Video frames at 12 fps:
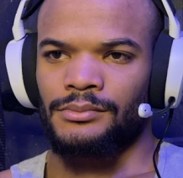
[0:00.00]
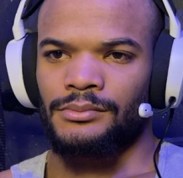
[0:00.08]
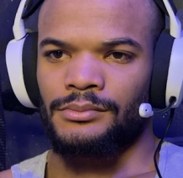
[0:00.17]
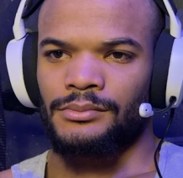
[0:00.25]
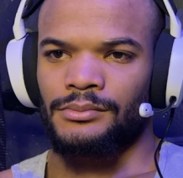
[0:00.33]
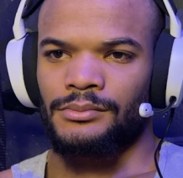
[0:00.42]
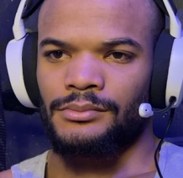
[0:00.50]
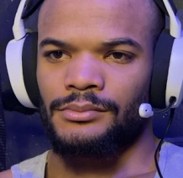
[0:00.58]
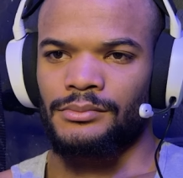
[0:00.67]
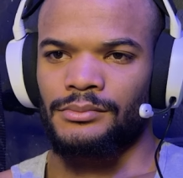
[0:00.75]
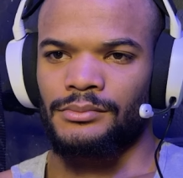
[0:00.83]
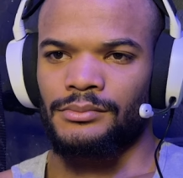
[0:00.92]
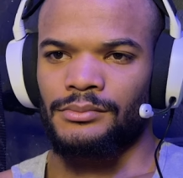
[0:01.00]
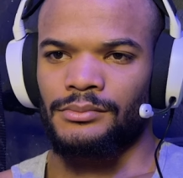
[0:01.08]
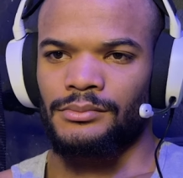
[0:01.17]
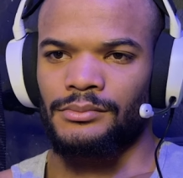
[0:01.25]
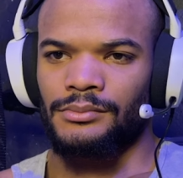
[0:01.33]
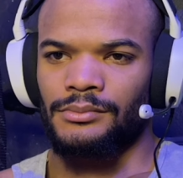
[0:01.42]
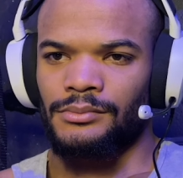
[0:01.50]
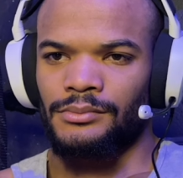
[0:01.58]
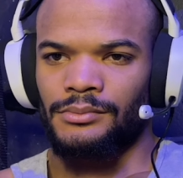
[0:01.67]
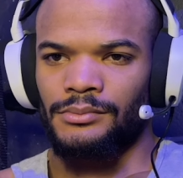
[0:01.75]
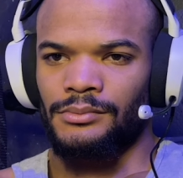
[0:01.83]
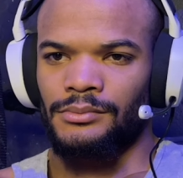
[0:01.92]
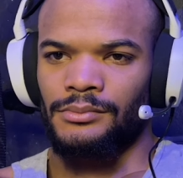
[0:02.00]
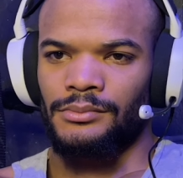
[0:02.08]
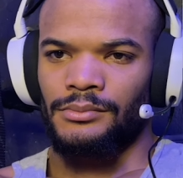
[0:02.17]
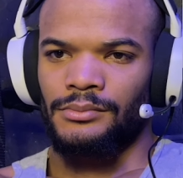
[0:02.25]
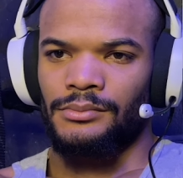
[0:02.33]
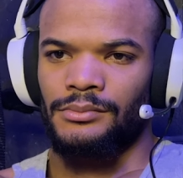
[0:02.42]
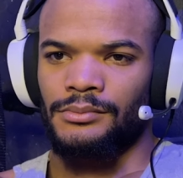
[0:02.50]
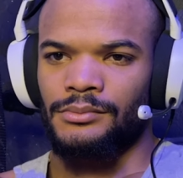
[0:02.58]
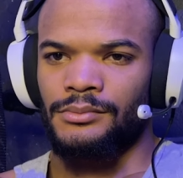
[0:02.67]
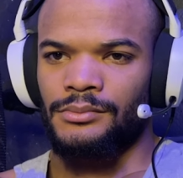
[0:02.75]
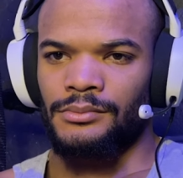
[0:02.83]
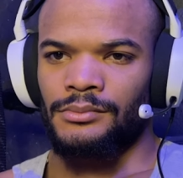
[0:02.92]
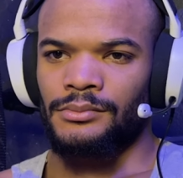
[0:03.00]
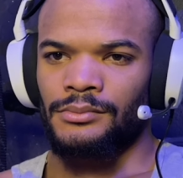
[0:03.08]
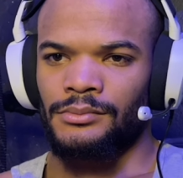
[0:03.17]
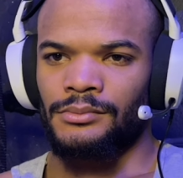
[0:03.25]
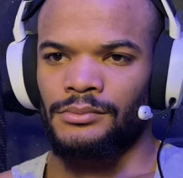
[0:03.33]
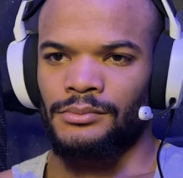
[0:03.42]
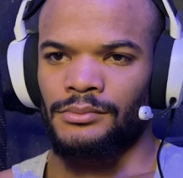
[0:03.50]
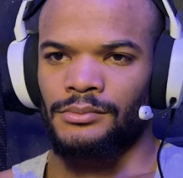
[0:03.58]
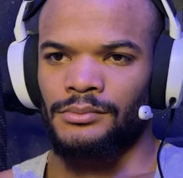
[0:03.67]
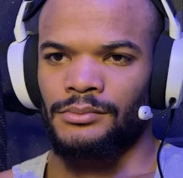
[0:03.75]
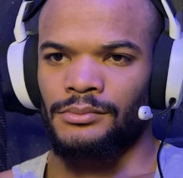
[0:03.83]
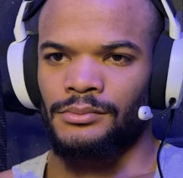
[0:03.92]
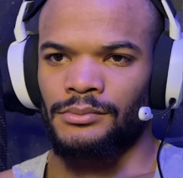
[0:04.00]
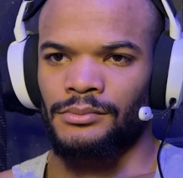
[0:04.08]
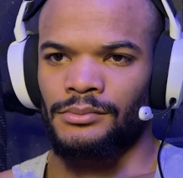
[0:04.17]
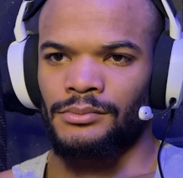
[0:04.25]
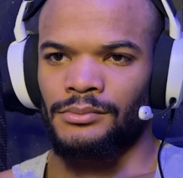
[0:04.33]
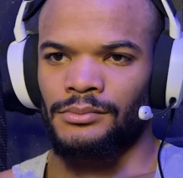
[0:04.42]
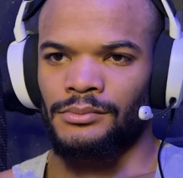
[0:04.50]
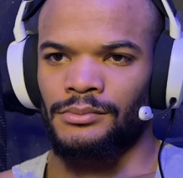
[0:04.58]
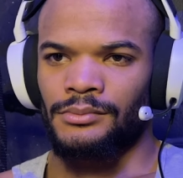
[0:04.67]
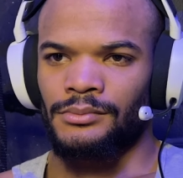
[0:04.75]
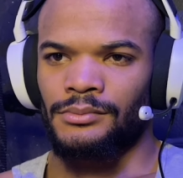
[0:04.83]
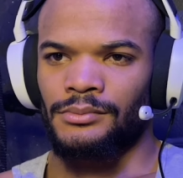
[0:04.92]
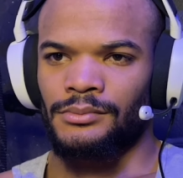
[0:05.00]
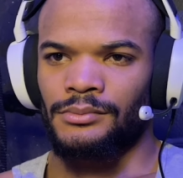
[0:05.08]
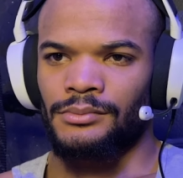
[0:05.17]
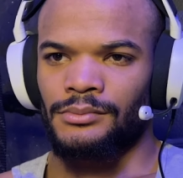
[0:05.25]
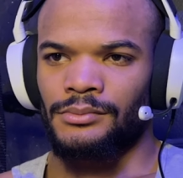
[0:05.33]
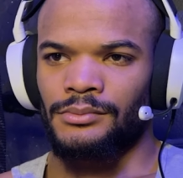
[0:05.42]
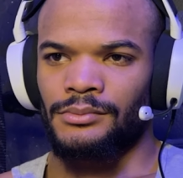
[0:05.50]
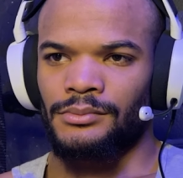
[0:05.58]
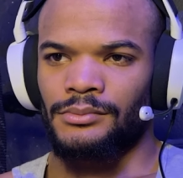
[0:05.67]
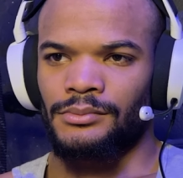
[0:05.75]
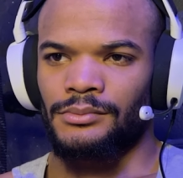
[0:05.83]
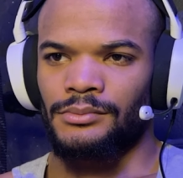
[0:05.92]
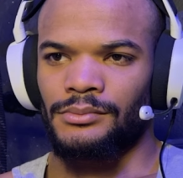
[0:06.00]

No words are spoken by the person on screen.